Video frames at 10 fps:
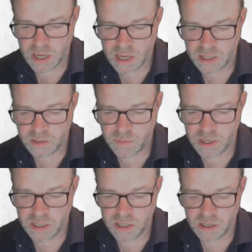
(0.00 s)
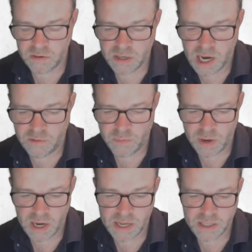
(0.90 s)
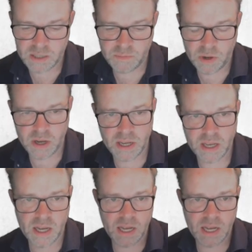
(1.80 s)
has been now replaced by